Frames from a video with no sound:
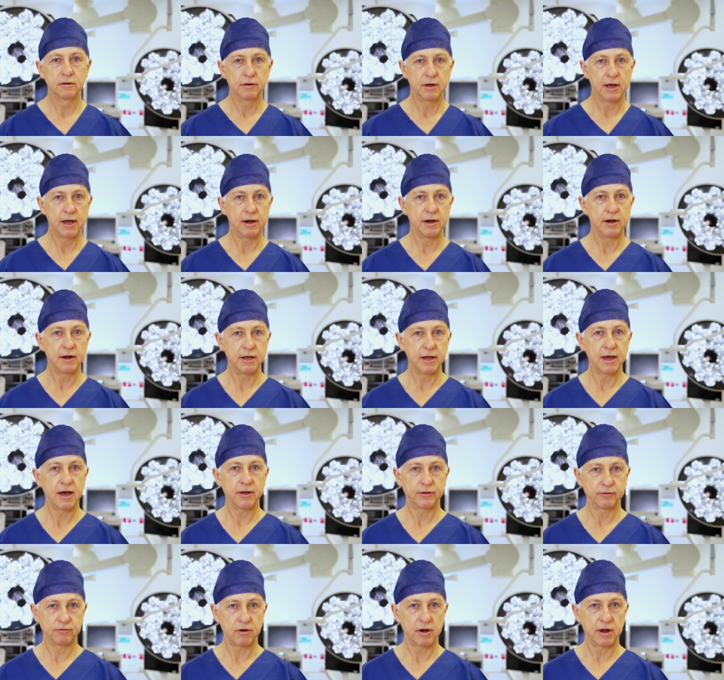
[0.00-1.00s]
and knee
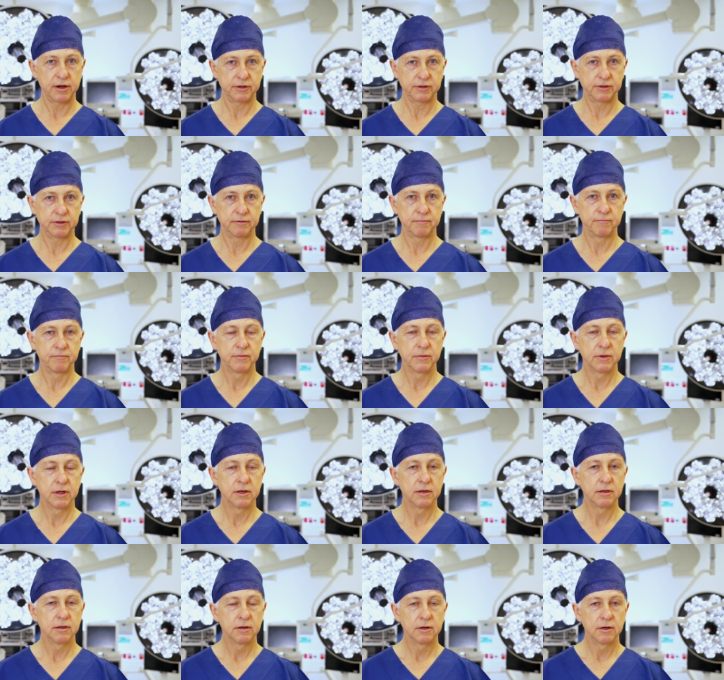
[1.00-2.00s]
arthritis.
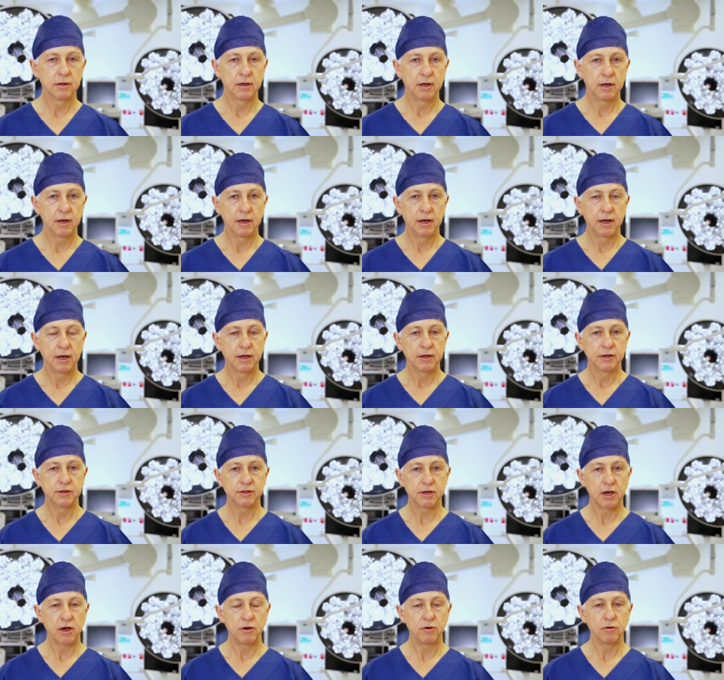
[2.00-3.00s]

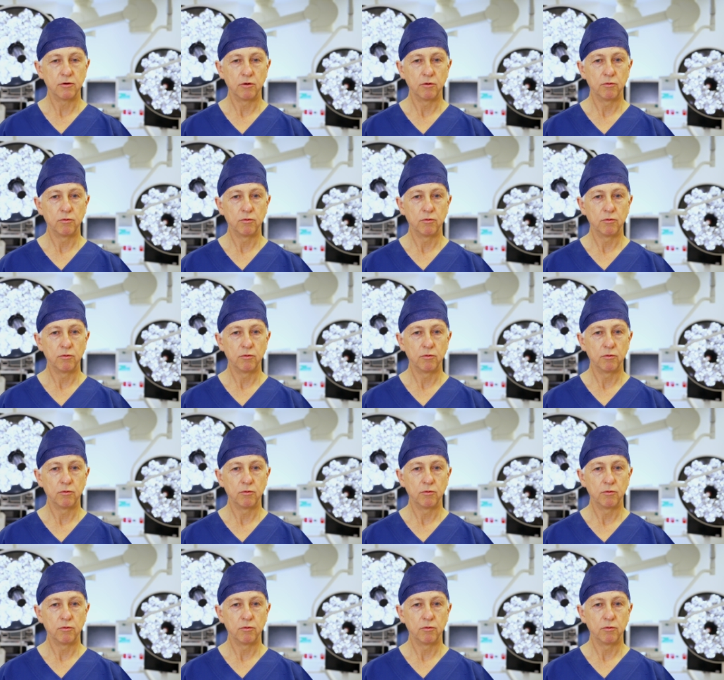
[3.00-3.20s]
So